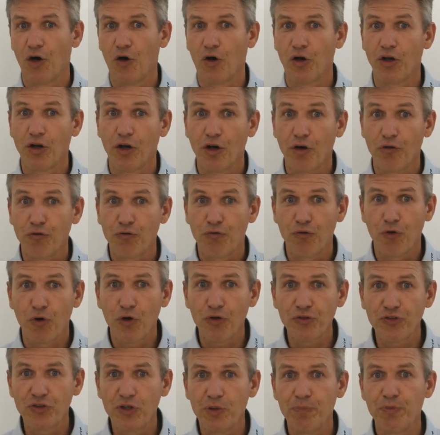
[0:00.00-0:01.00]
On a
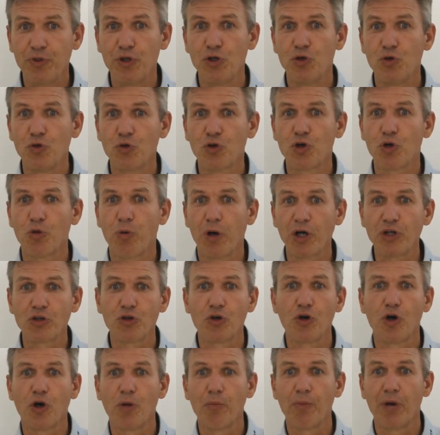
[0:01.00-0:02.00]
4-CPU
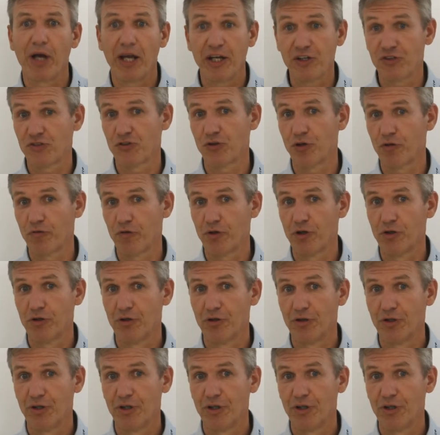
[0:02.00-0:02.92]
quad-core blade server,